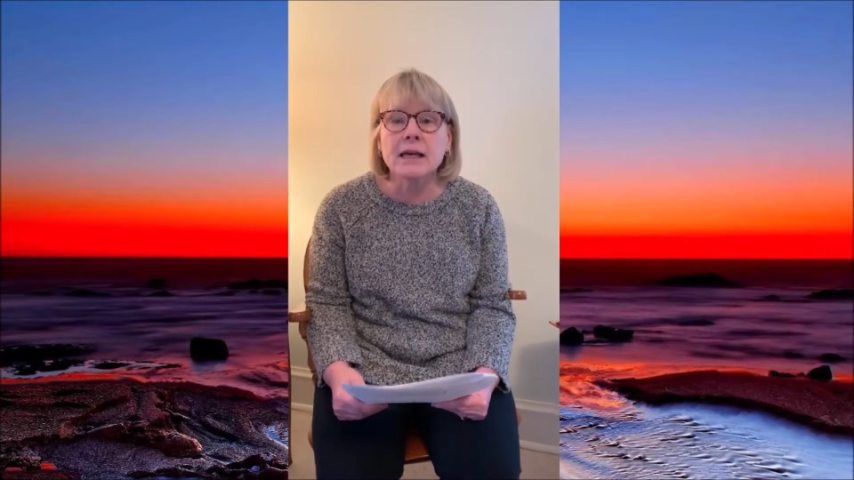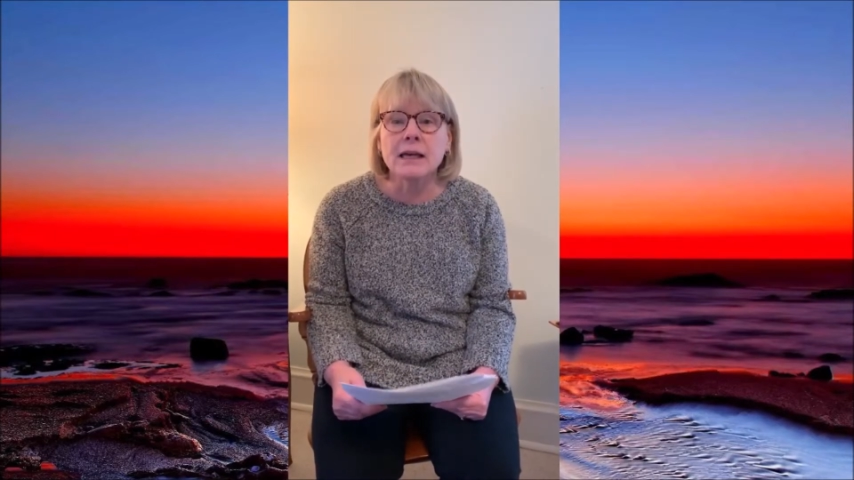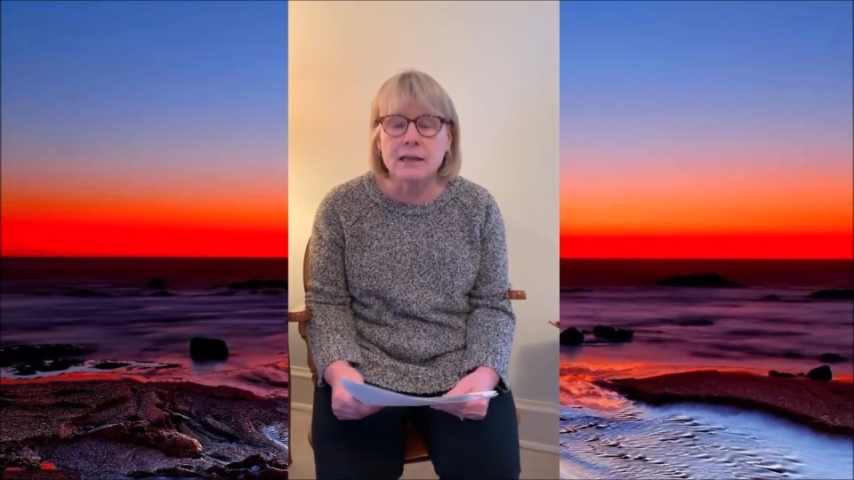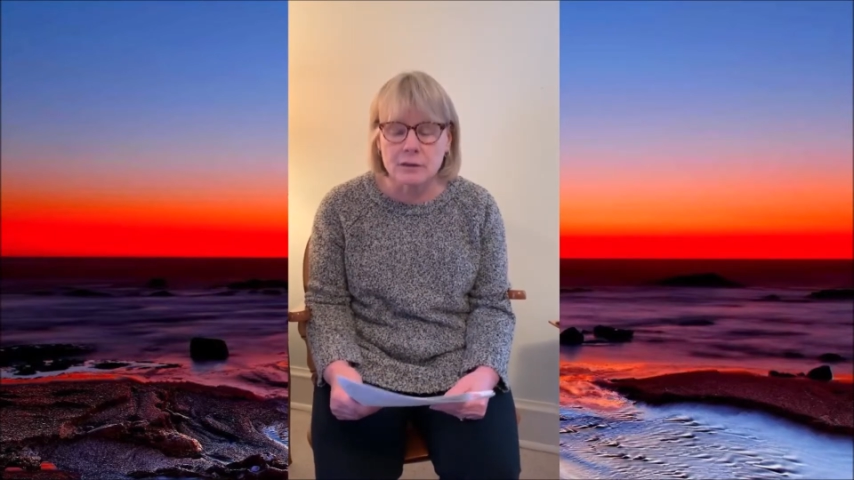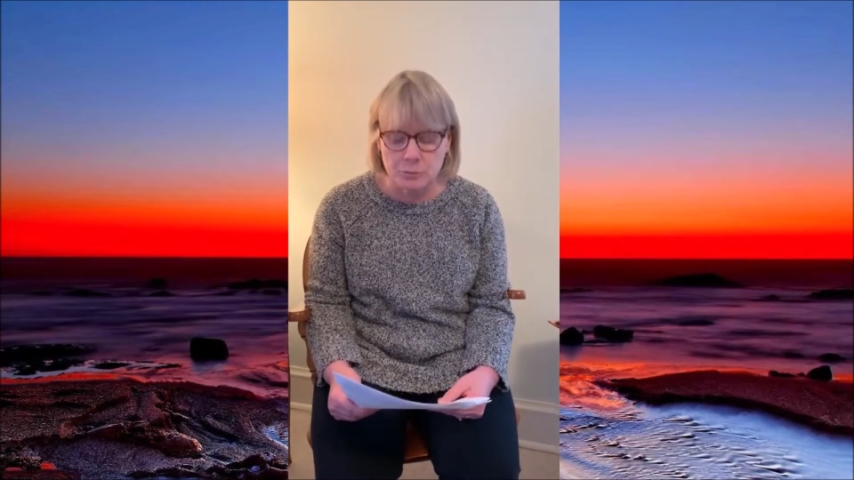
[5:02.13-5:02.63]

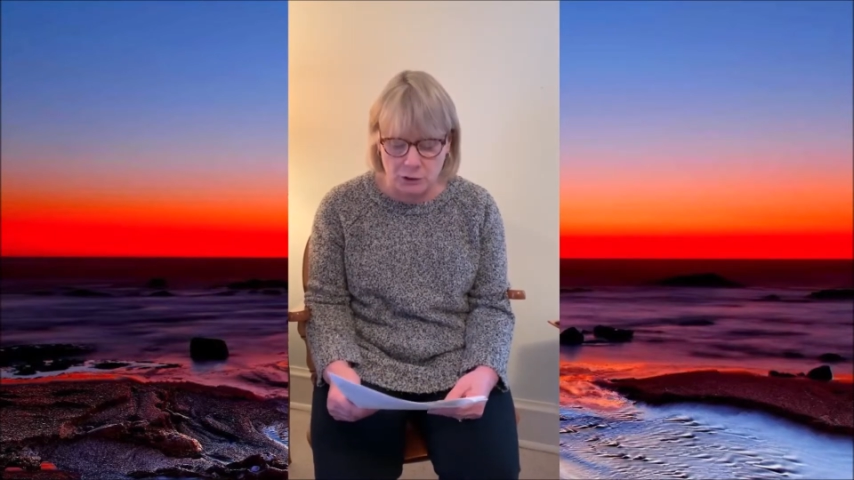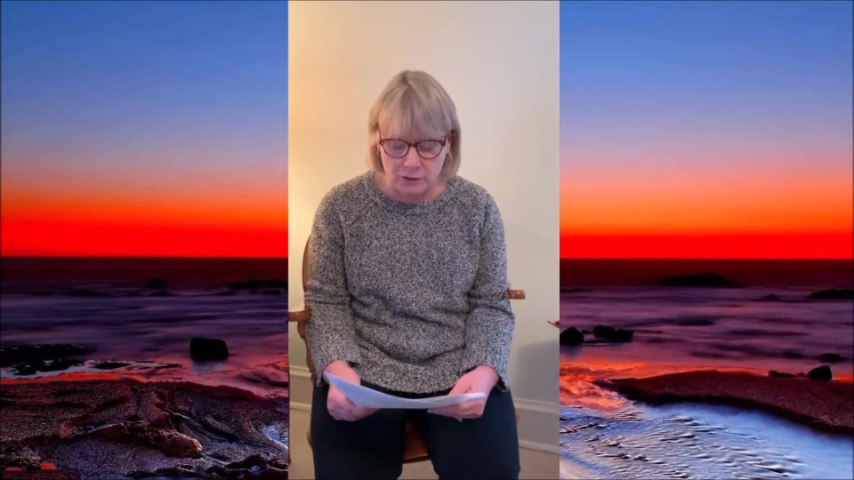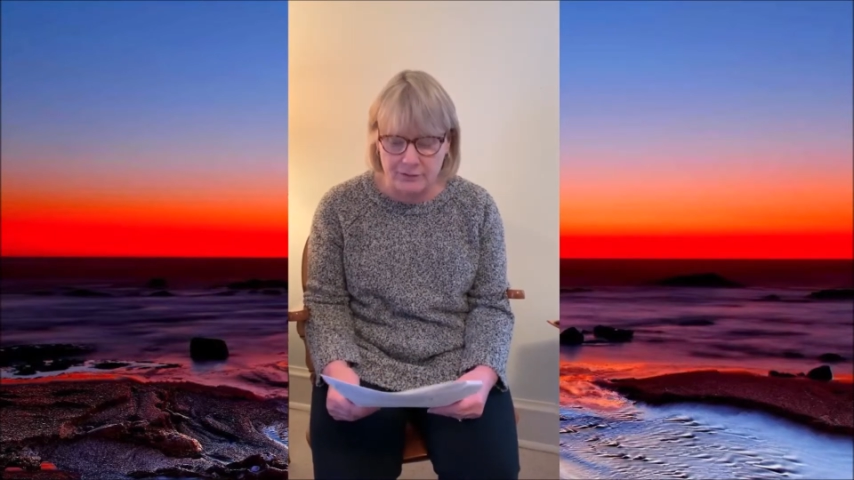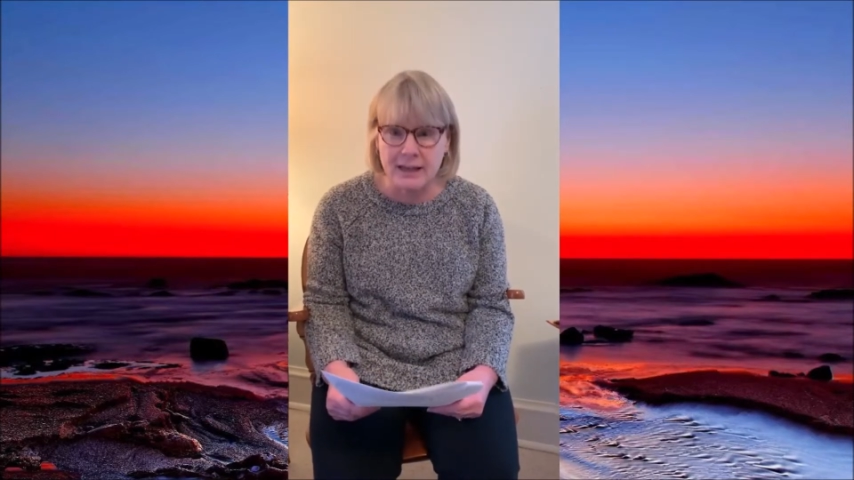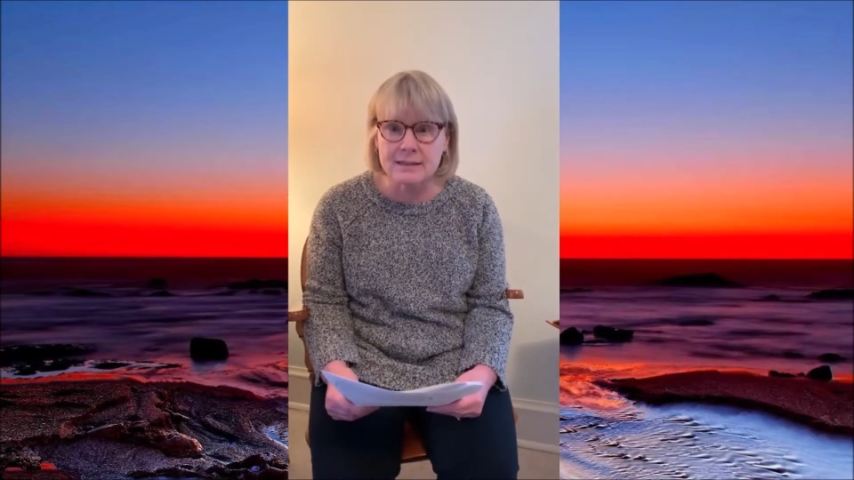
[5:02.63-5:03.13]
in the book
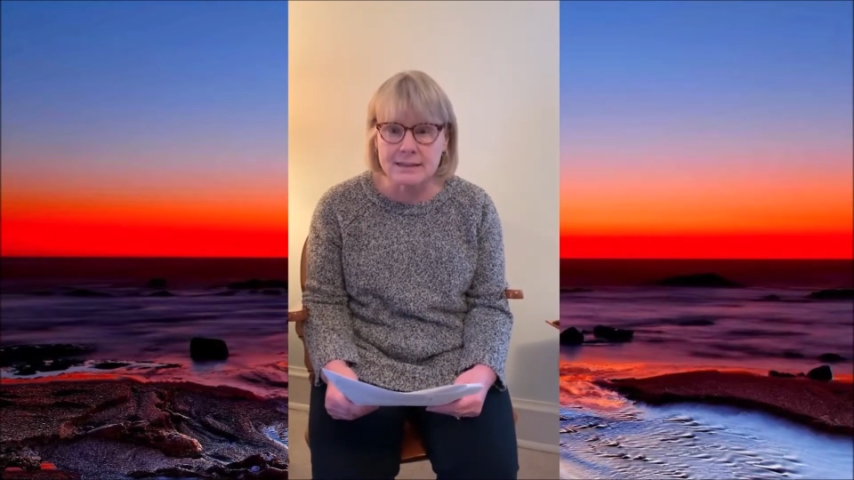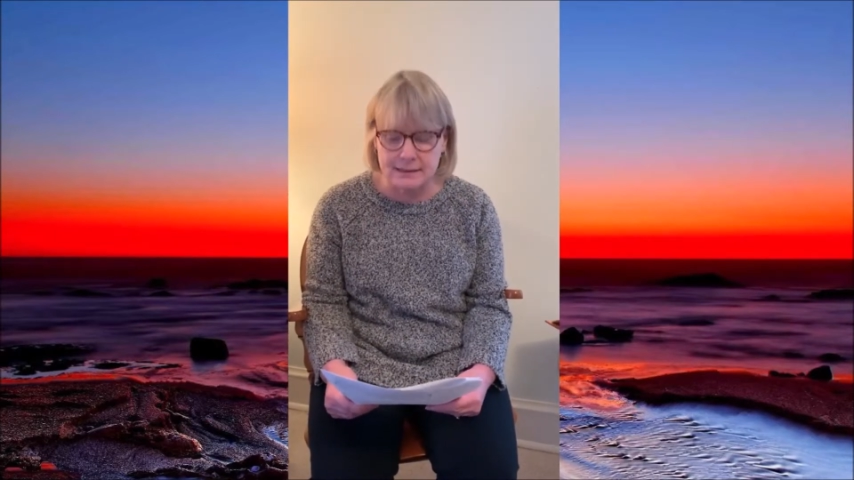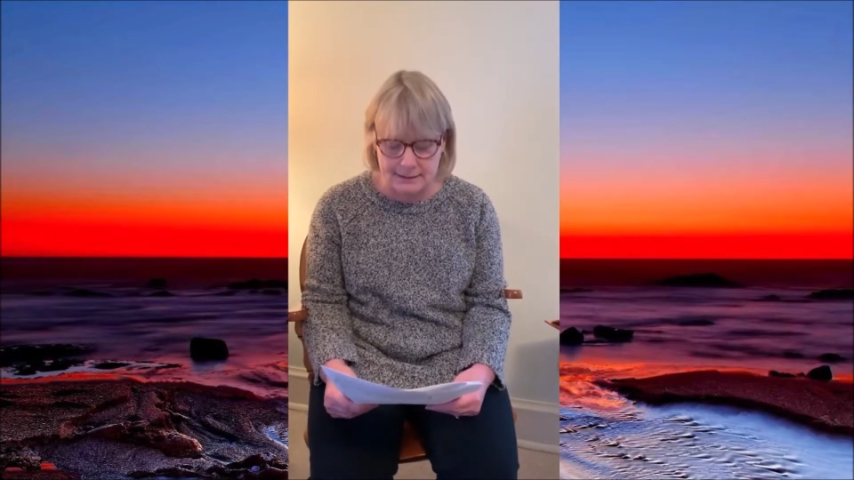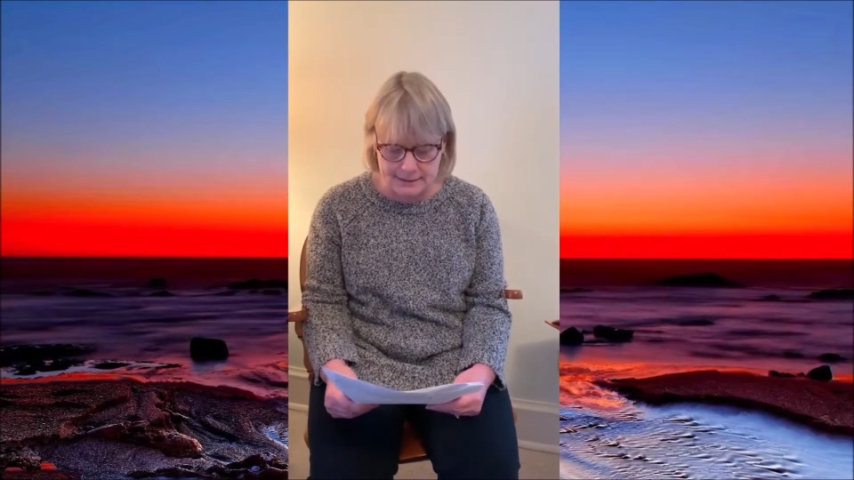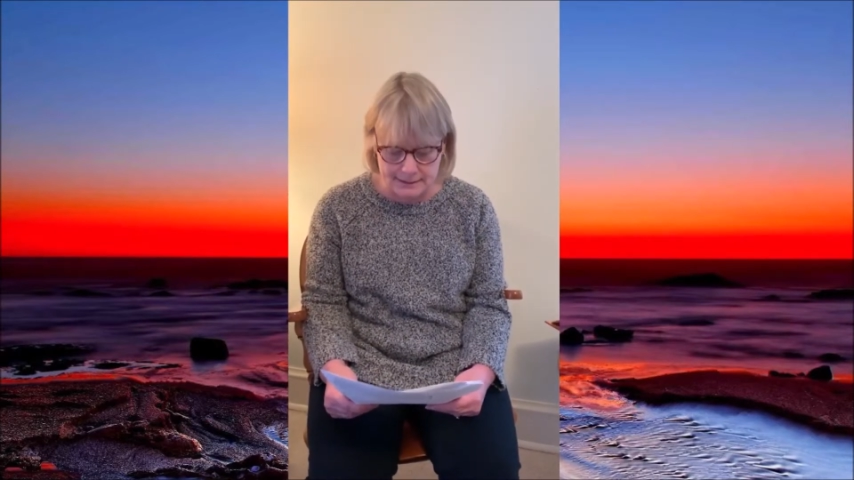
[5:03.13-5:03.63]
of
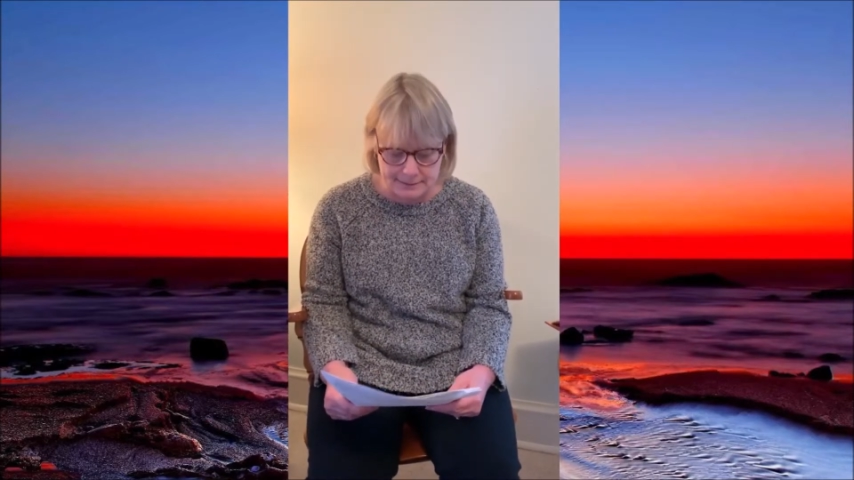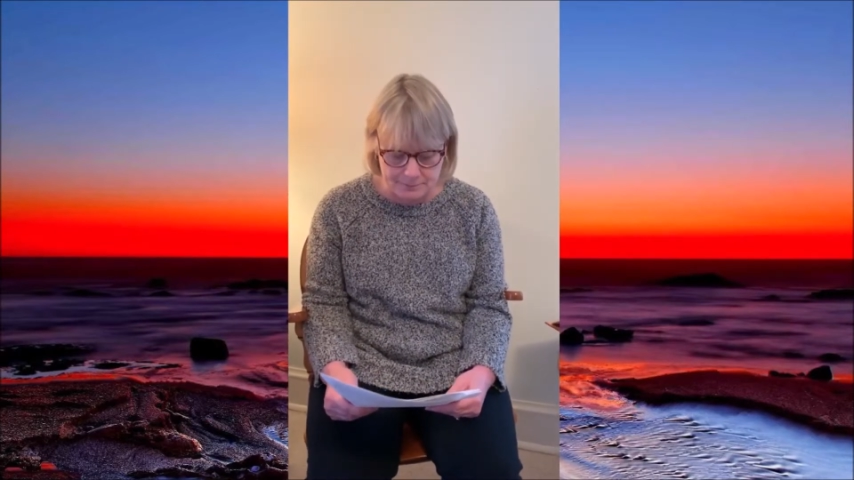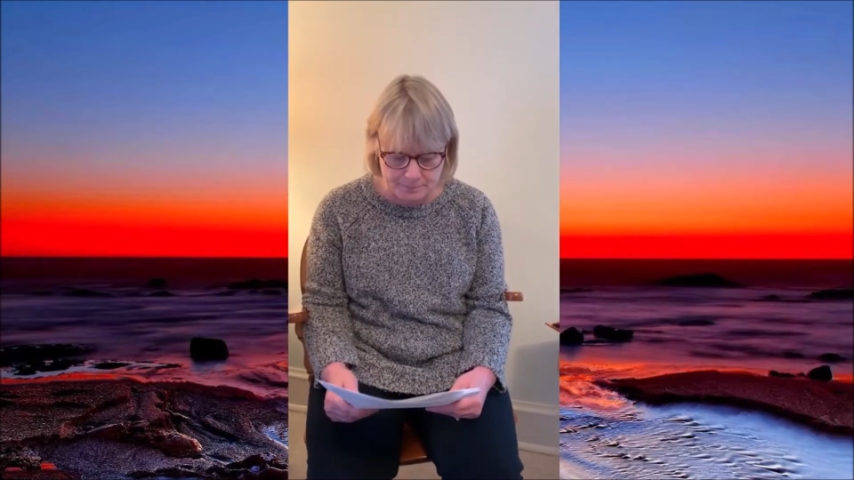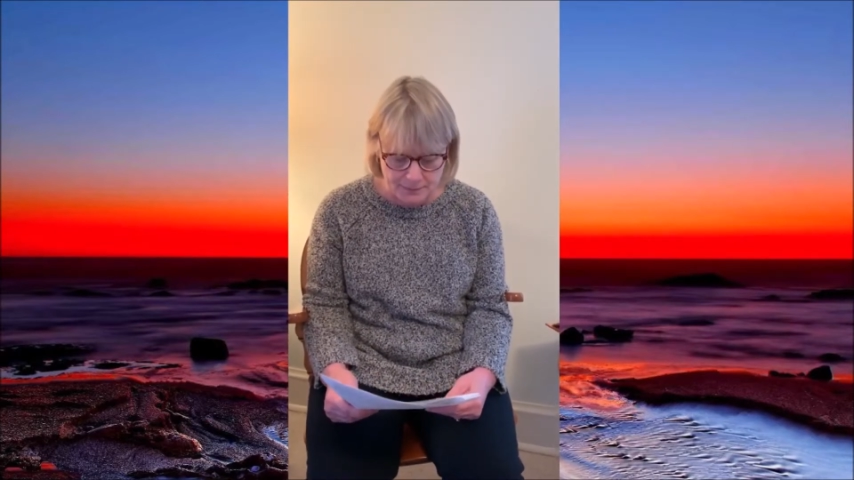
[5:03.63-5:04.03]
Exodus.